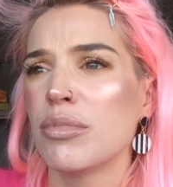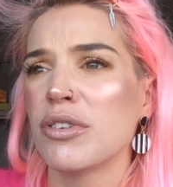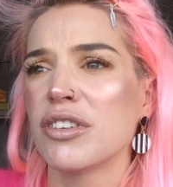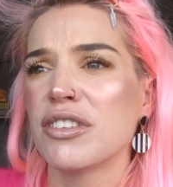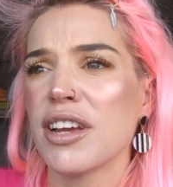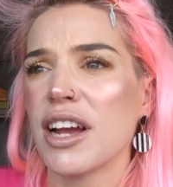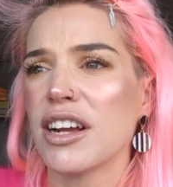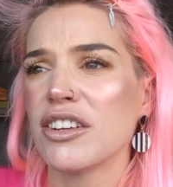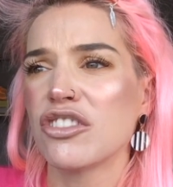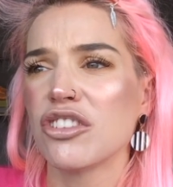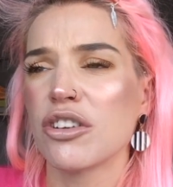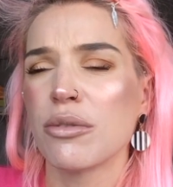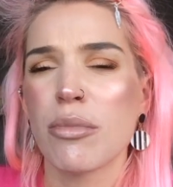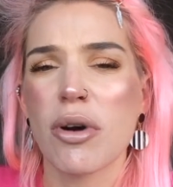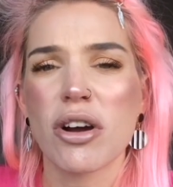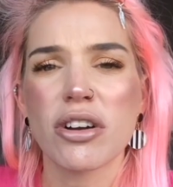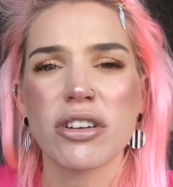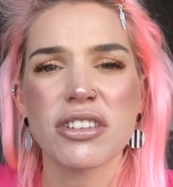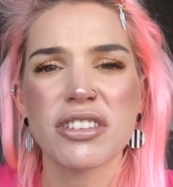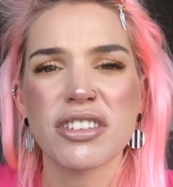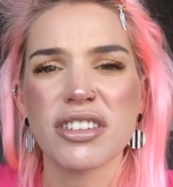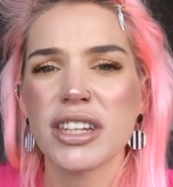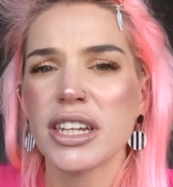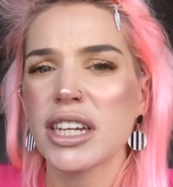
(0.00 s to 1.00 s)
protect your
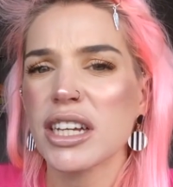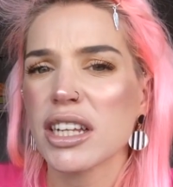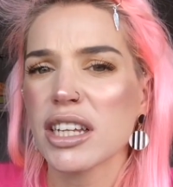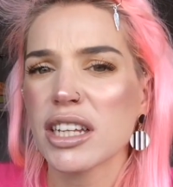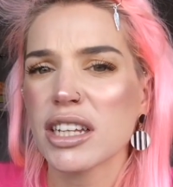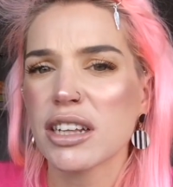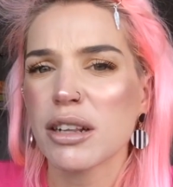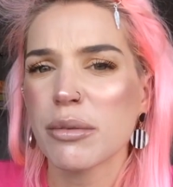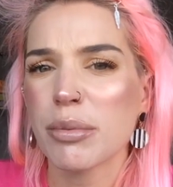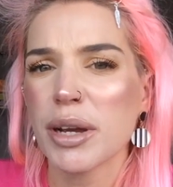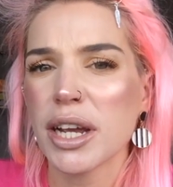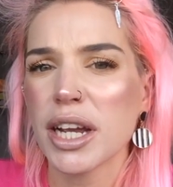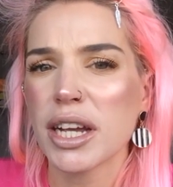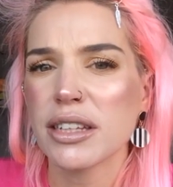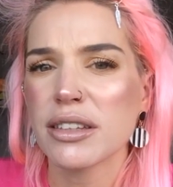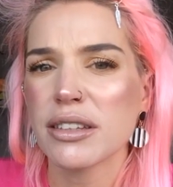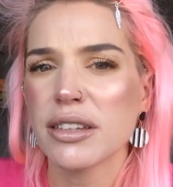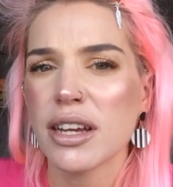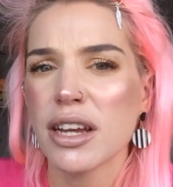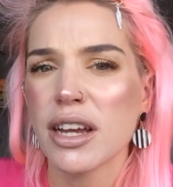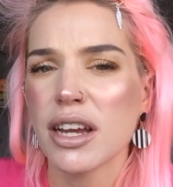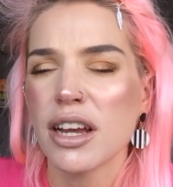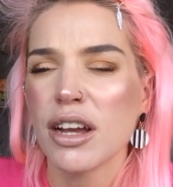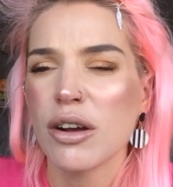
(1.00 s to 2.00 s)
modesty a little
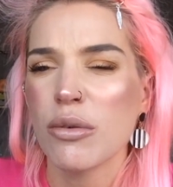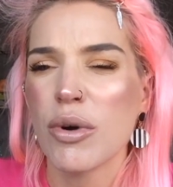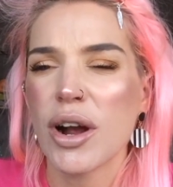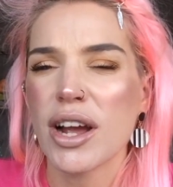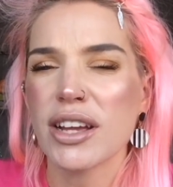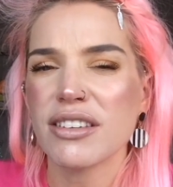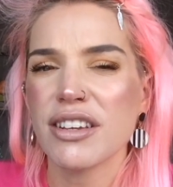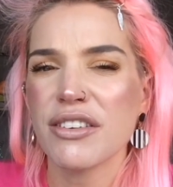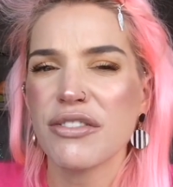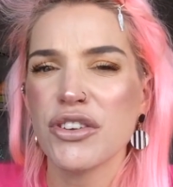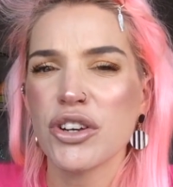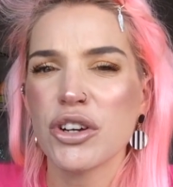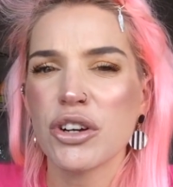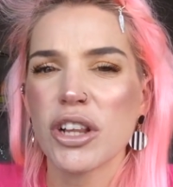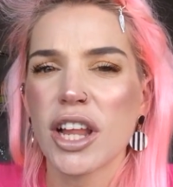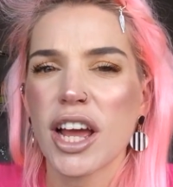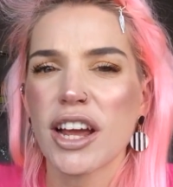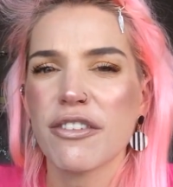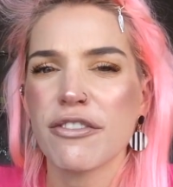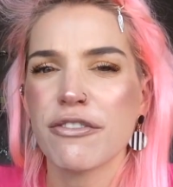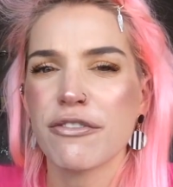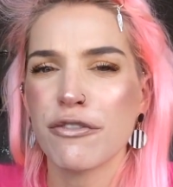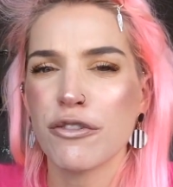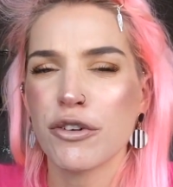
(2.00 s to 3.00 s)
bit. Whereas if you're
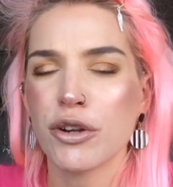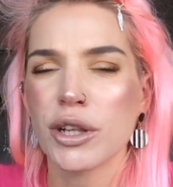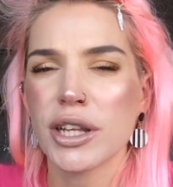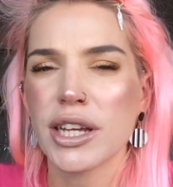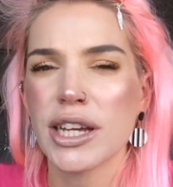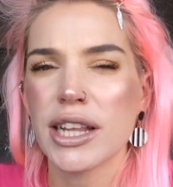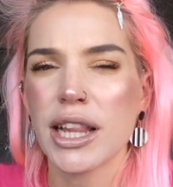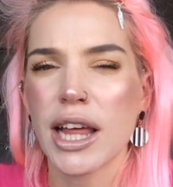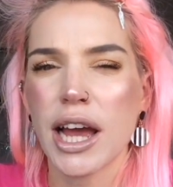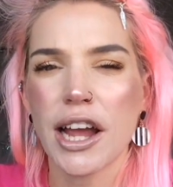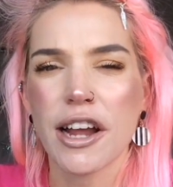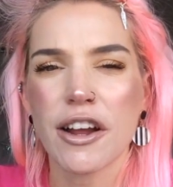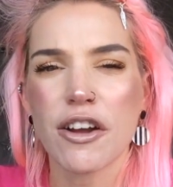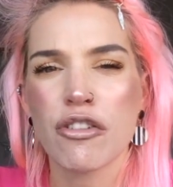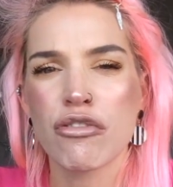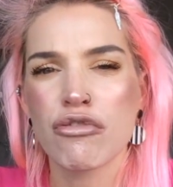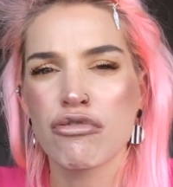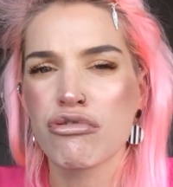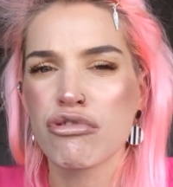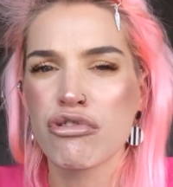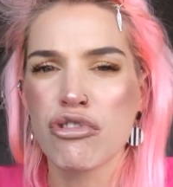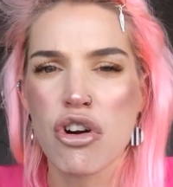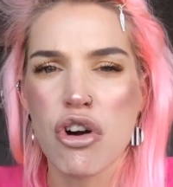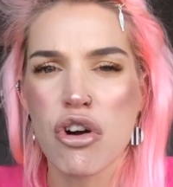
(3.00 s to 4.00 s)
like fully like
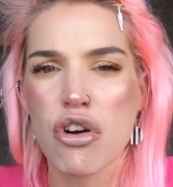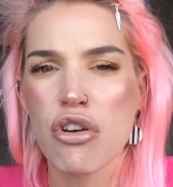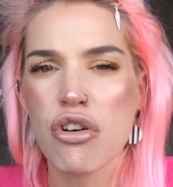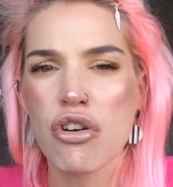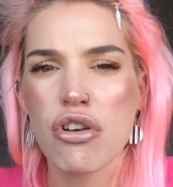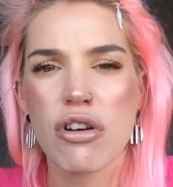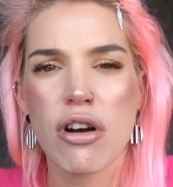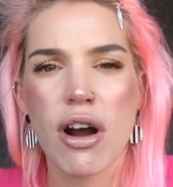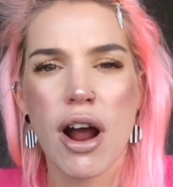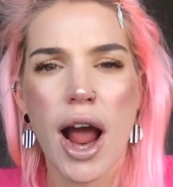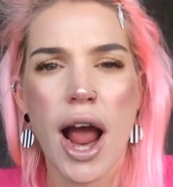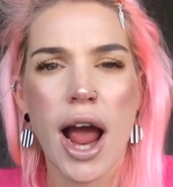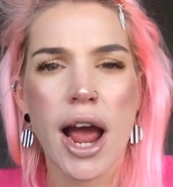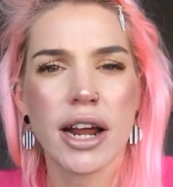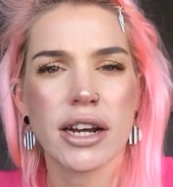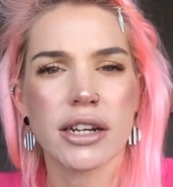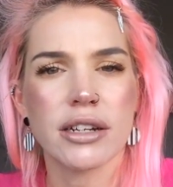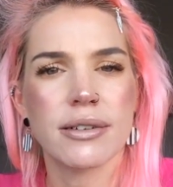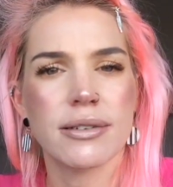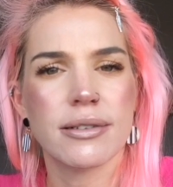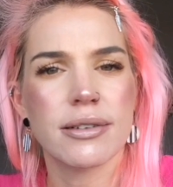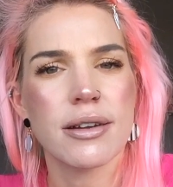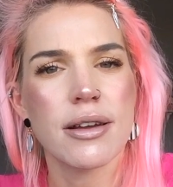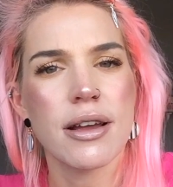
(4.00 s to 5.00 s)
raw
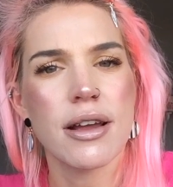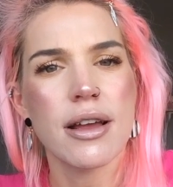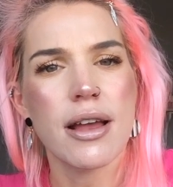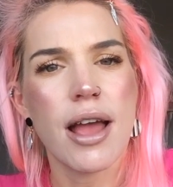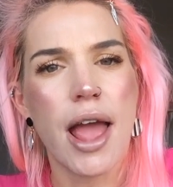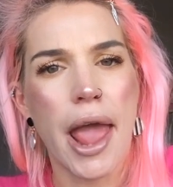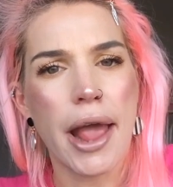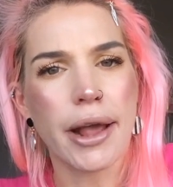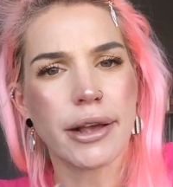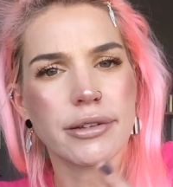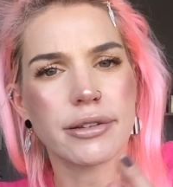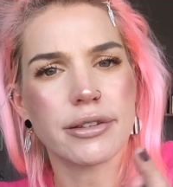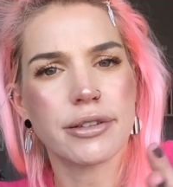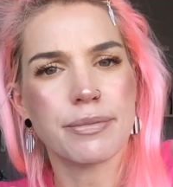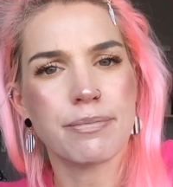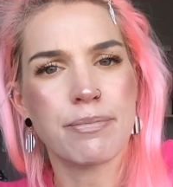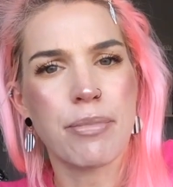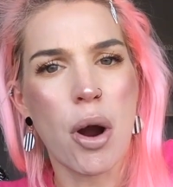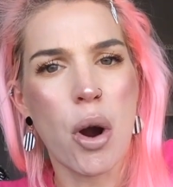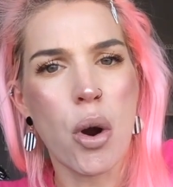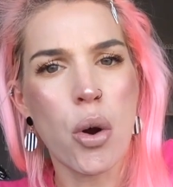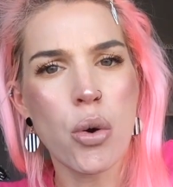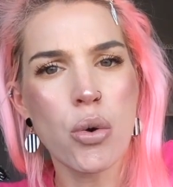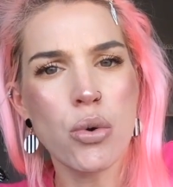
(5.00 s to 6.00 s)
and
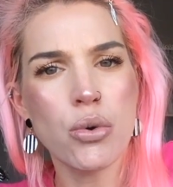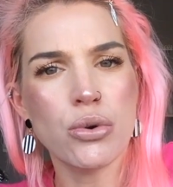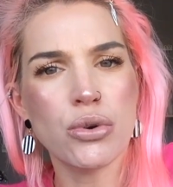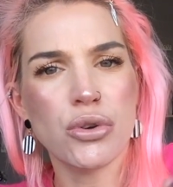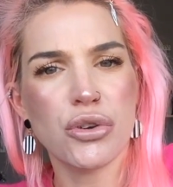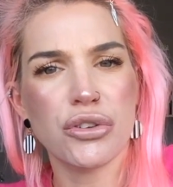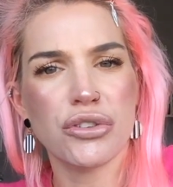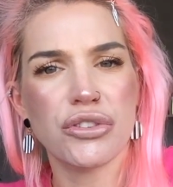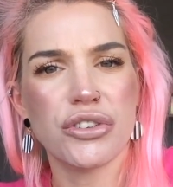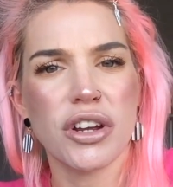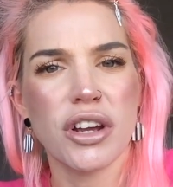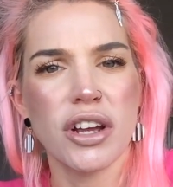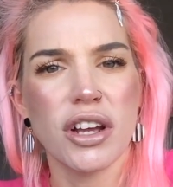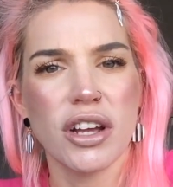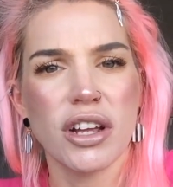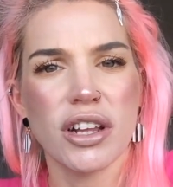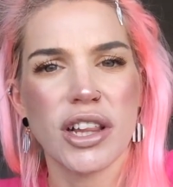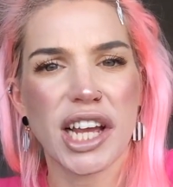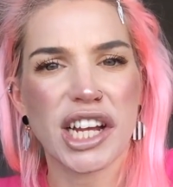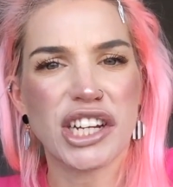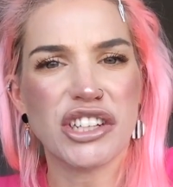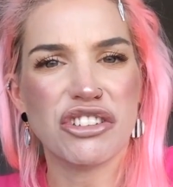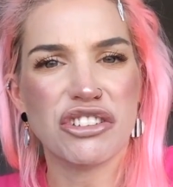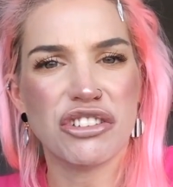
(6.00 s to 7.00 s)
exposed,
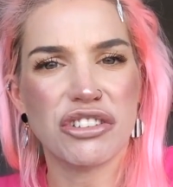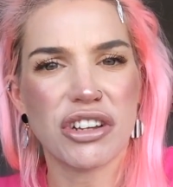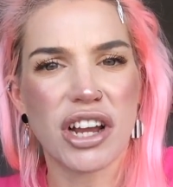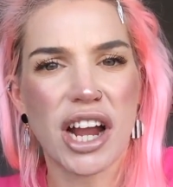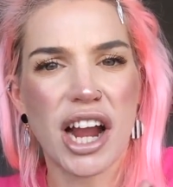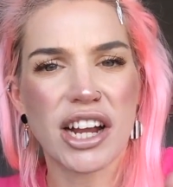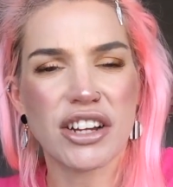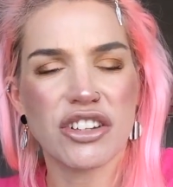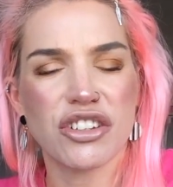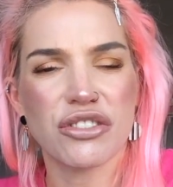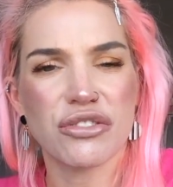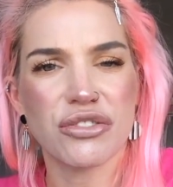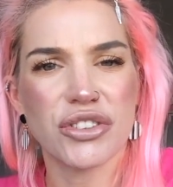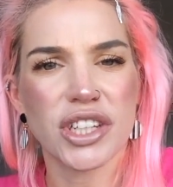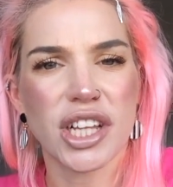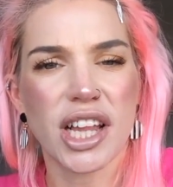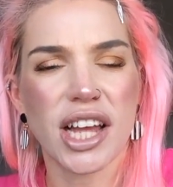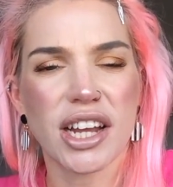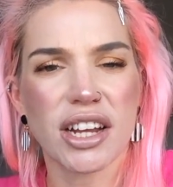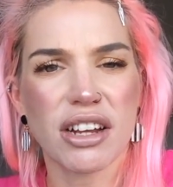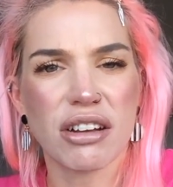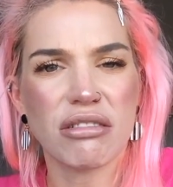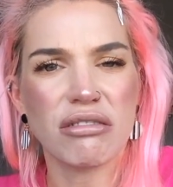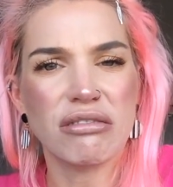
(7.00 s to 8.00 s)
like I just feel
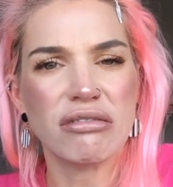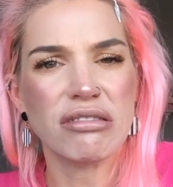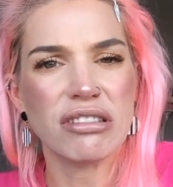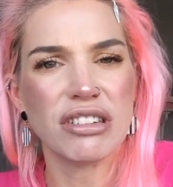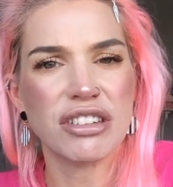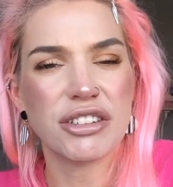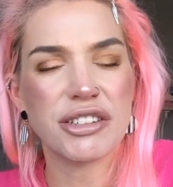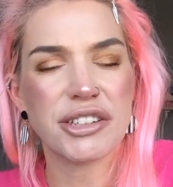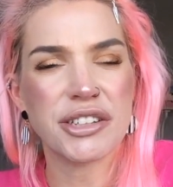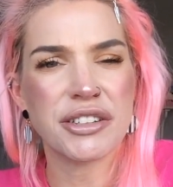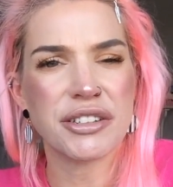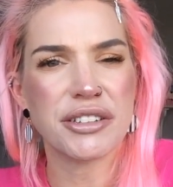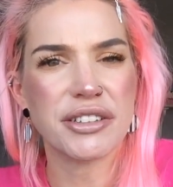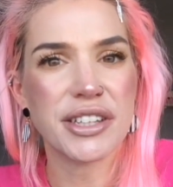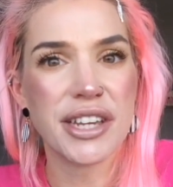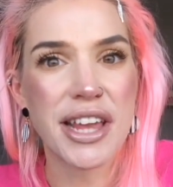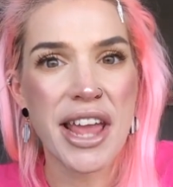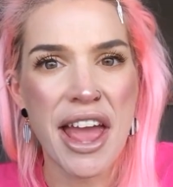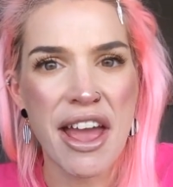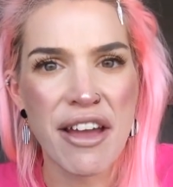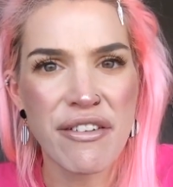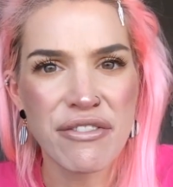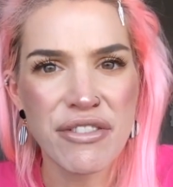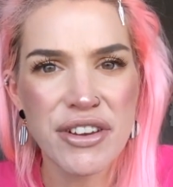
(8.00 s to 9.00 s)
like, oh, she can
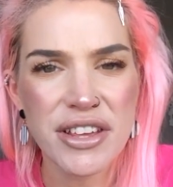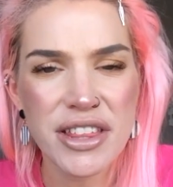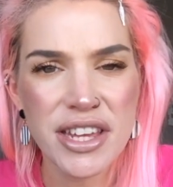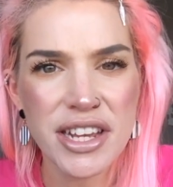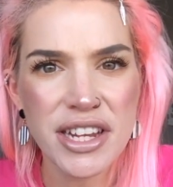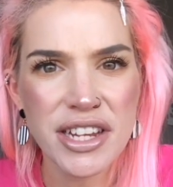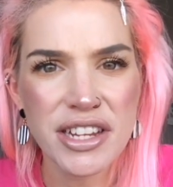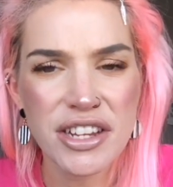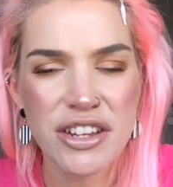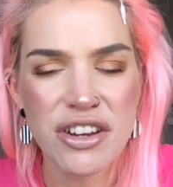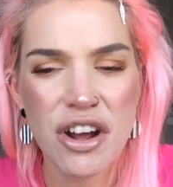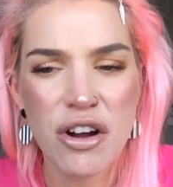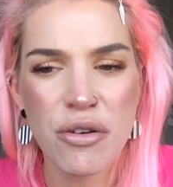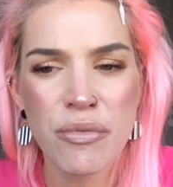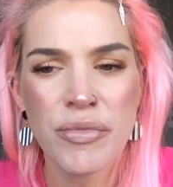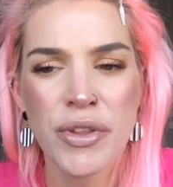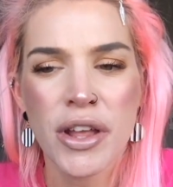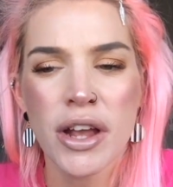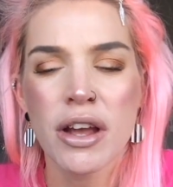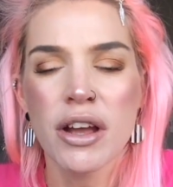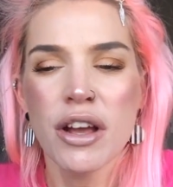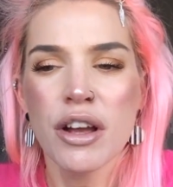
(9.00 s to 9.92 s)
see everything, you know.